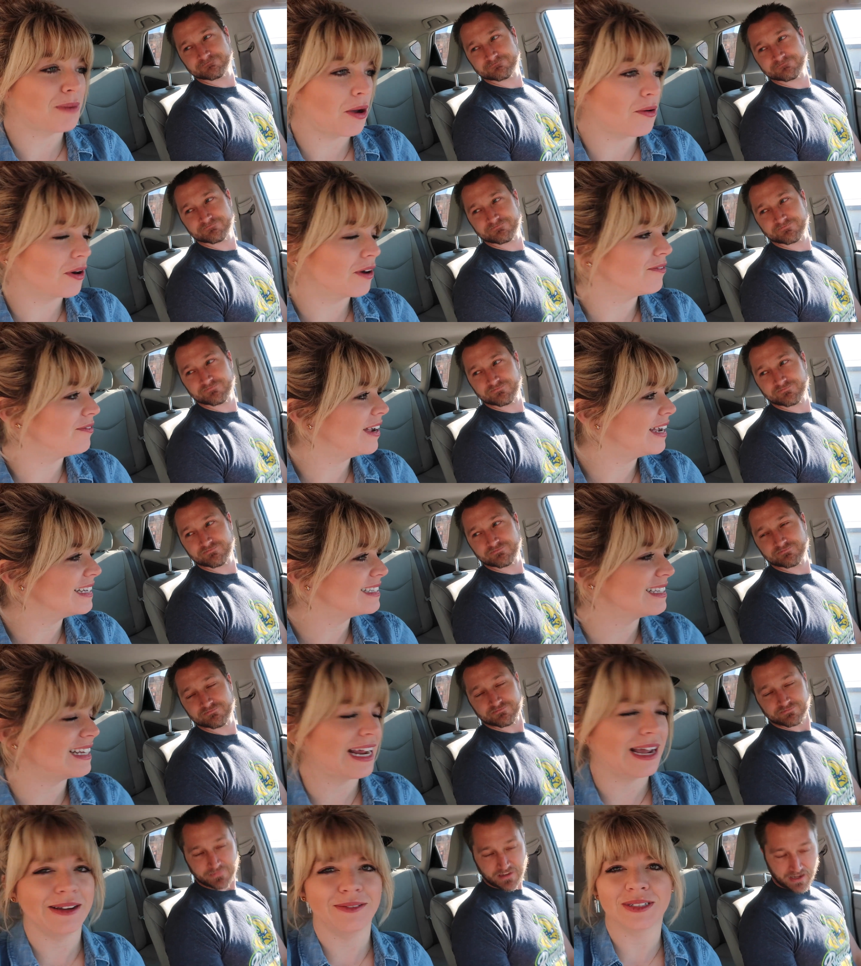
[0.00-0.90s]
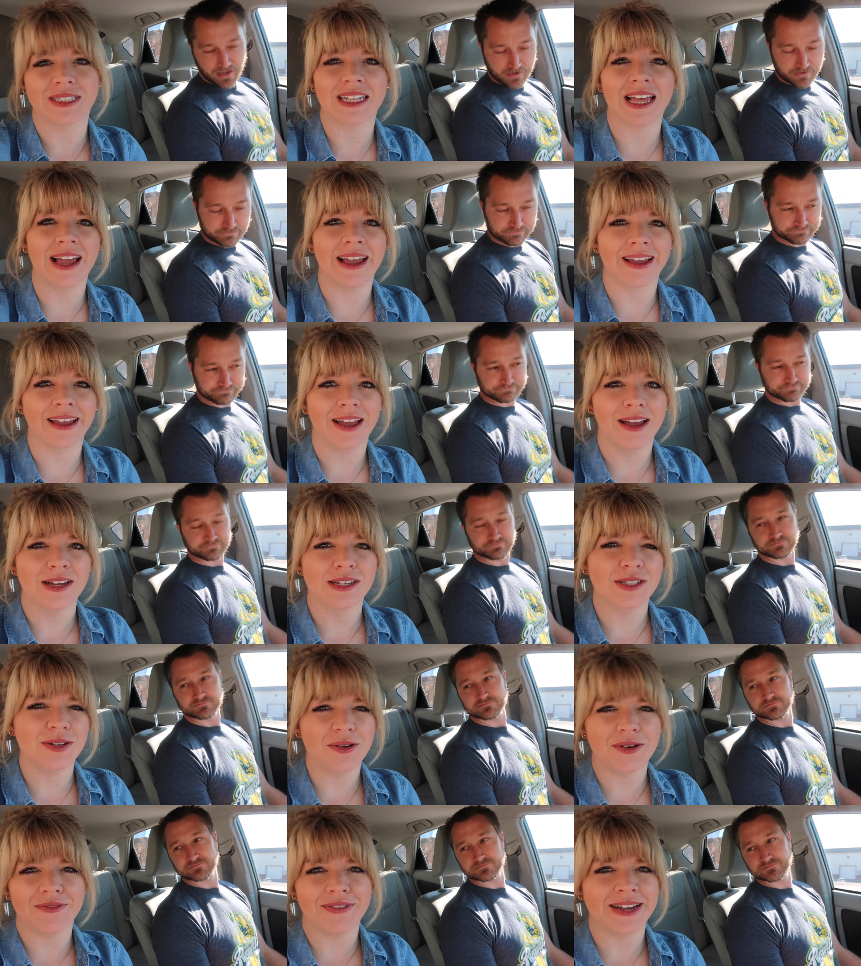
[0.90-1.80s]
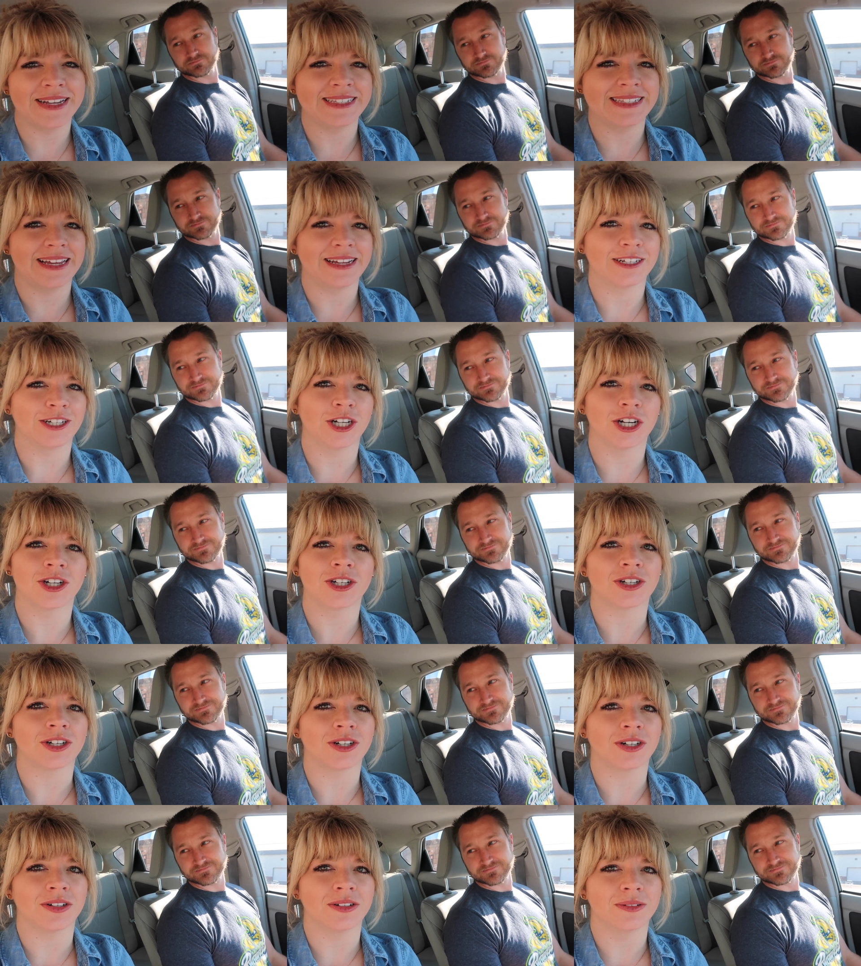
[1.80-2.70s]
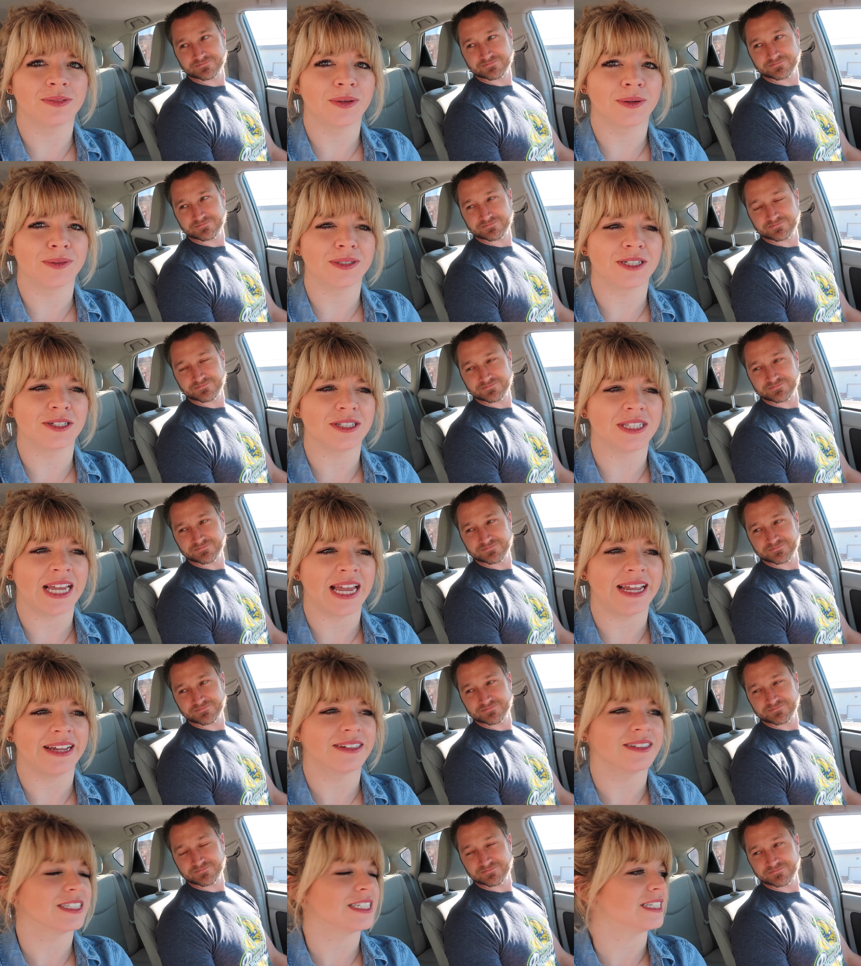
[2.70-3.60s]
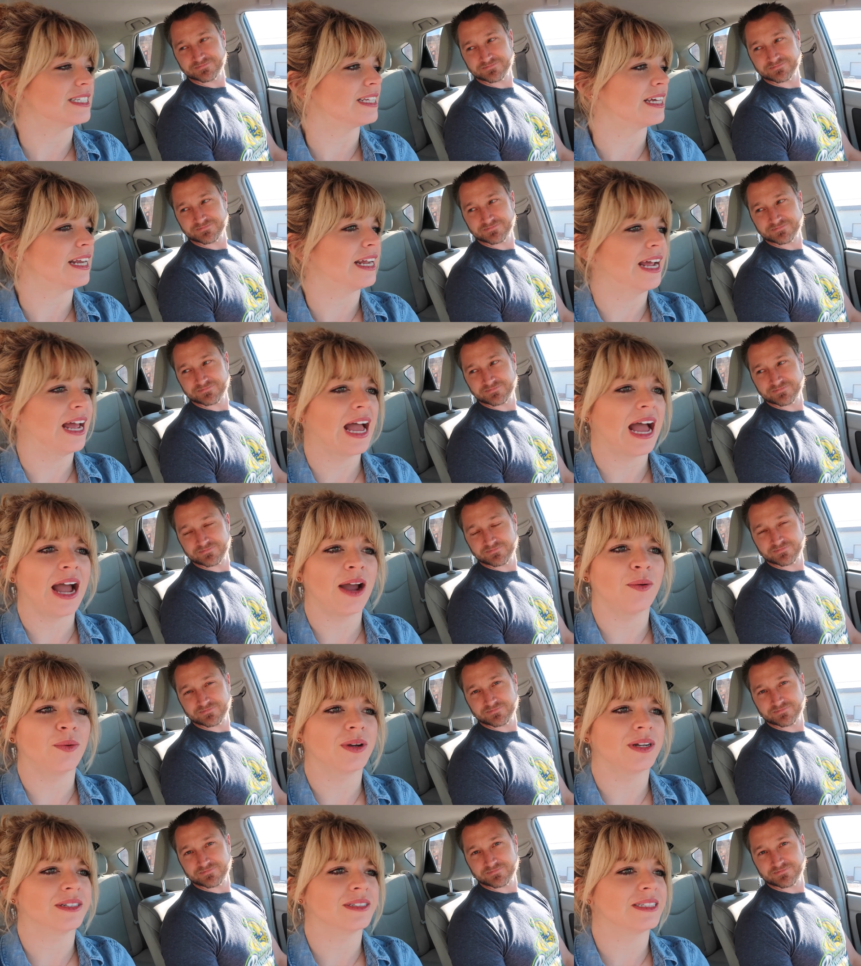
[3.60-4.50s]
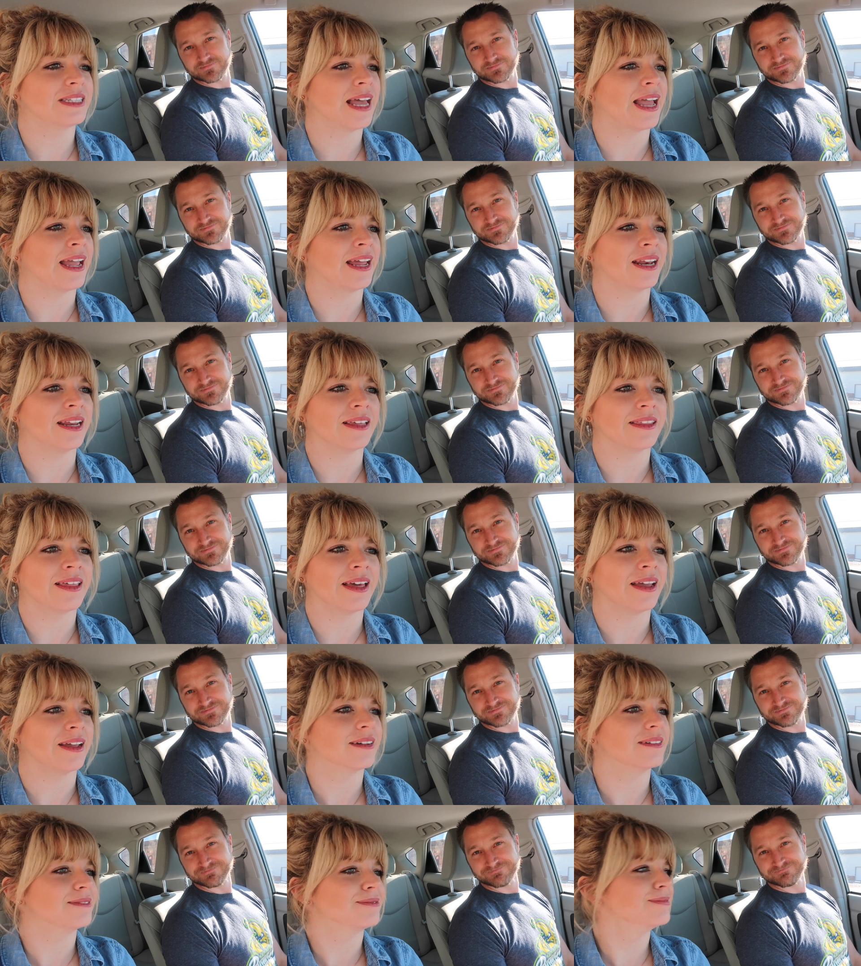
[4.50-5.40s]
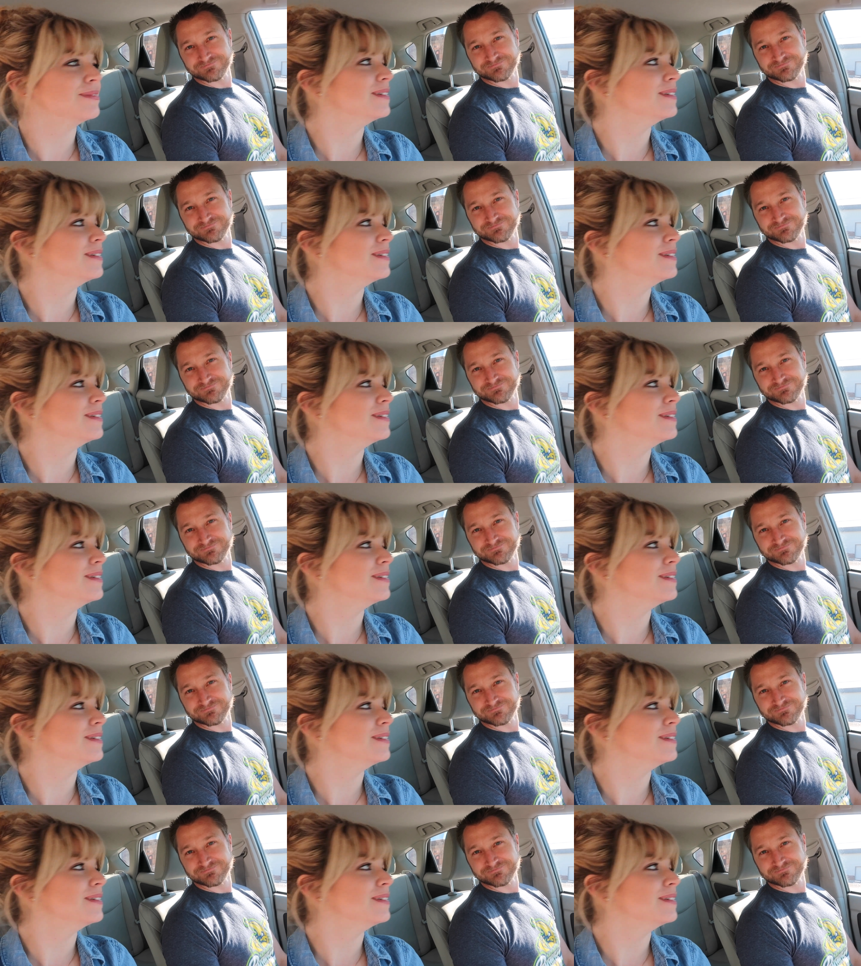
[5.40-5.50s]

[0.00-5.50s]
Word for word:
Speaker 1: poker face and I was like, so if I said girl, what would you say? She said, I wouldn't say anything.